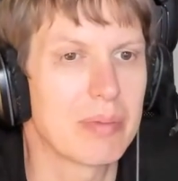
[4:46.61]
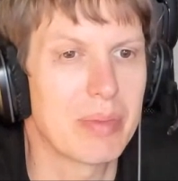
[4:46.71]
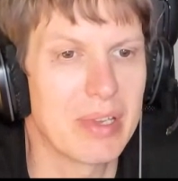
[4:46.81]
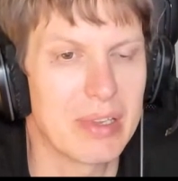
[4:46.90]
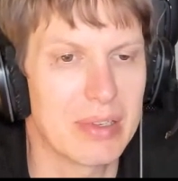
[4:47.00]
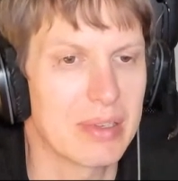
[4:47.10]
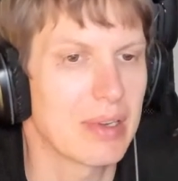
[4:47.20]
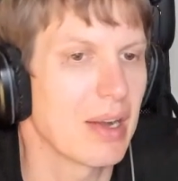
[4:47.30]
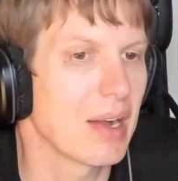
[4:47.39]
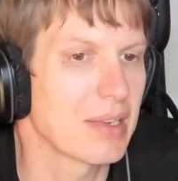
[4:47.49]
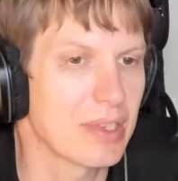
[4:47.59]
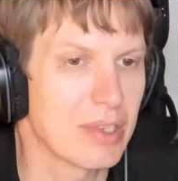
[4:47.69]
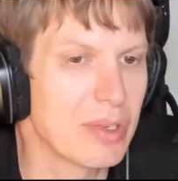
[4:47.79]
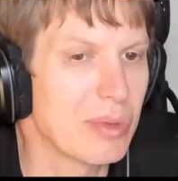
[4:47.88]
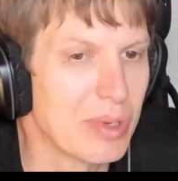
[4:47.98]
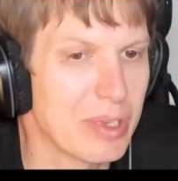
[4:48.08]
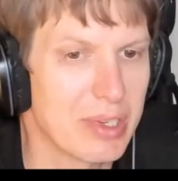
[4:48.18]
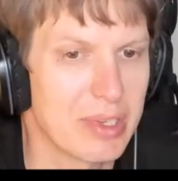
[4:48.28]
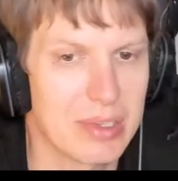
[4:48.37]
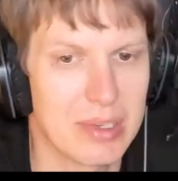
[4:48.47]
be as a
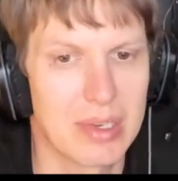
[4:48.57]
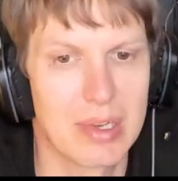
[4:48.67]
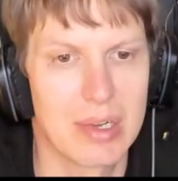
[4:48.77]
security